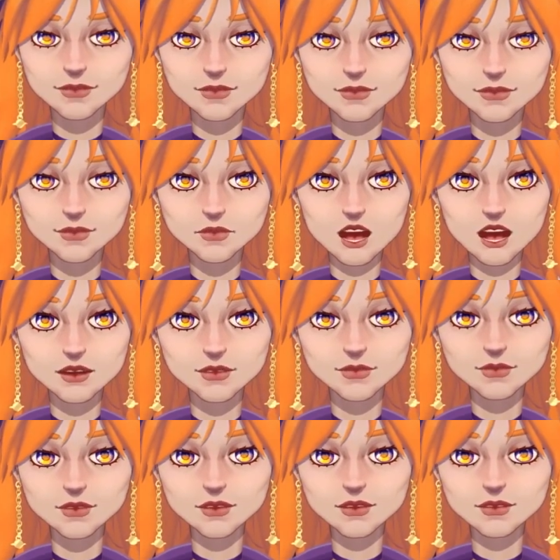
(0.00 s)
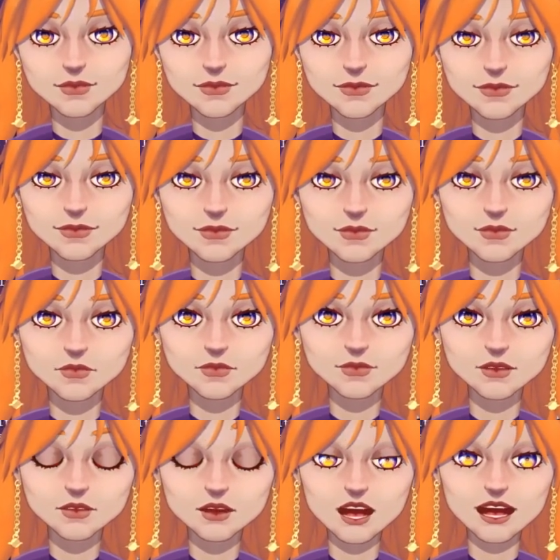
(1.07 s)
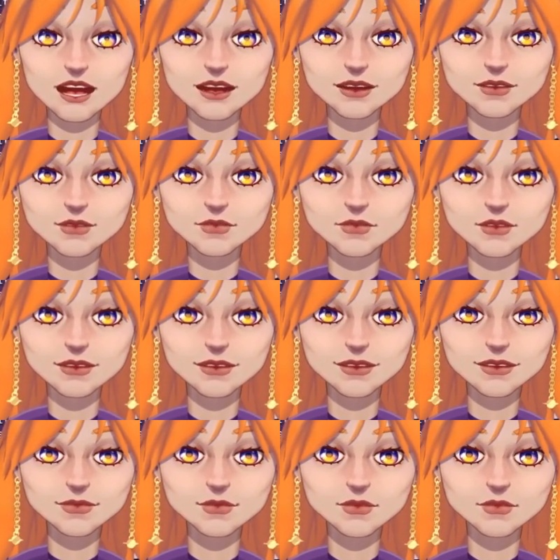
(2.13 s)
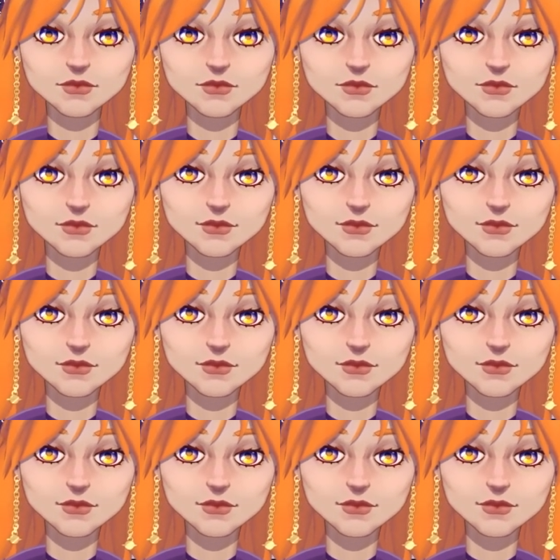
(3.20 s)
to spoil it all. Why? What did he do?